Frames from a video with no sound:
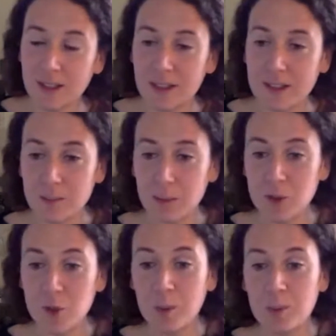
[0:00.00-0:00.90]
it's my
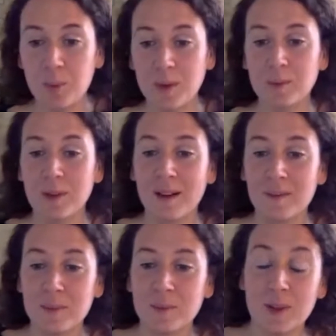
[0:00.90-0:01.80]
job when
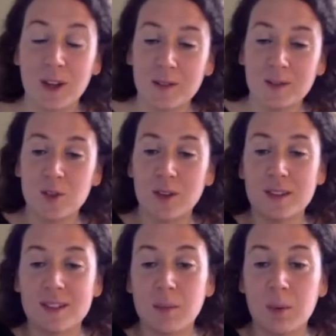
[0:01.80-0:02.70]
I'm, you know, during
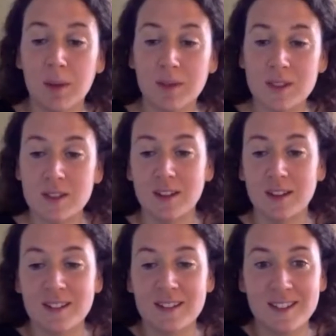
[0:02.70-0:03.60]
the summer months
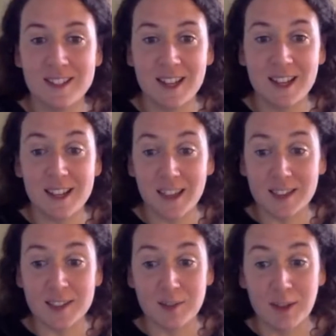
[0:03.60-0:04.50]
to take
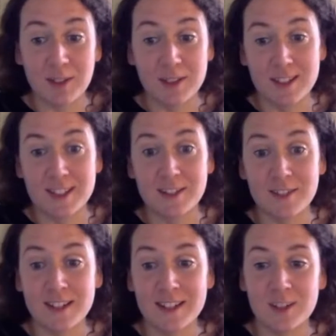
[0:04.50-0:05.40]
guests around the
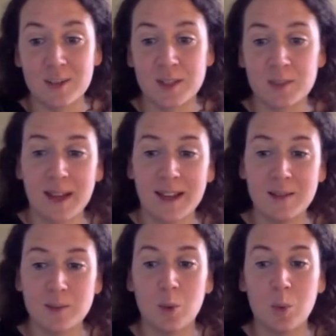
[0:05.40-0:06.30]
distillery and to
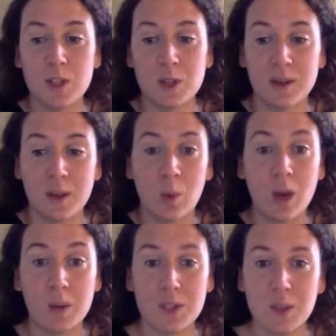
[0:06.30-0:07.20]
explain what we're doing and
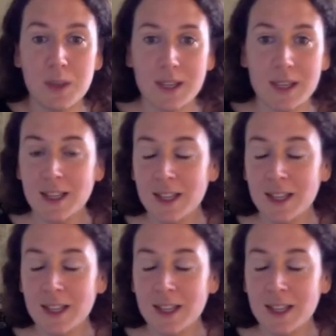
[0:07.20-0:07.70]
why we're doing it.